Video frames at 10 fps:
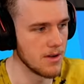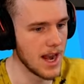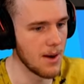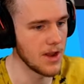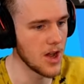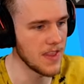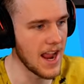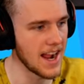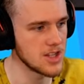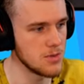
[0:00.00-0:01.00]
Now we got the
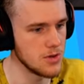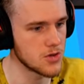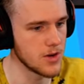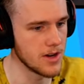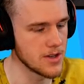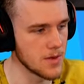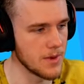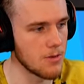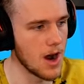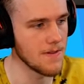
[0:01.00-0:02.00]
attribute trigger. So we
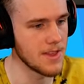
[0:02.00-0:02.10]
craft